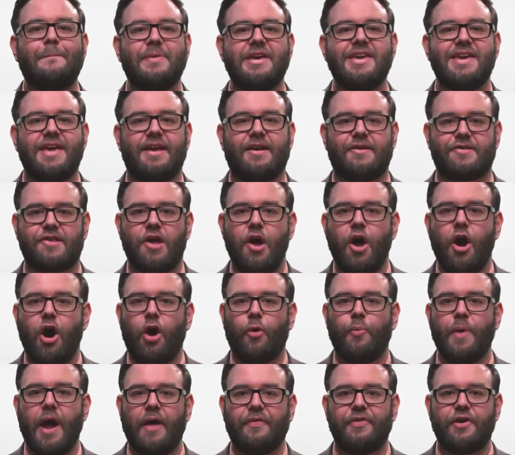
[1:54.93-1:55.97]
beings
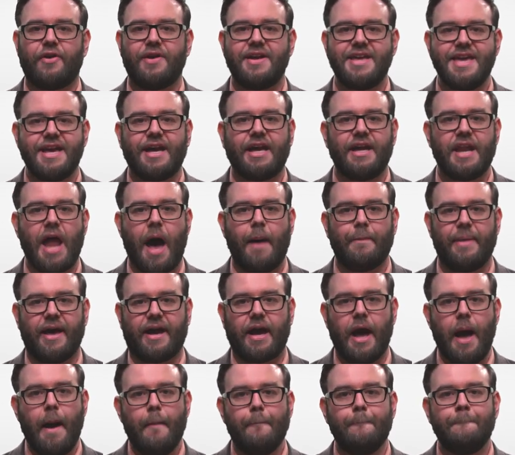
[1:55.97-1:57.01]
around their economic,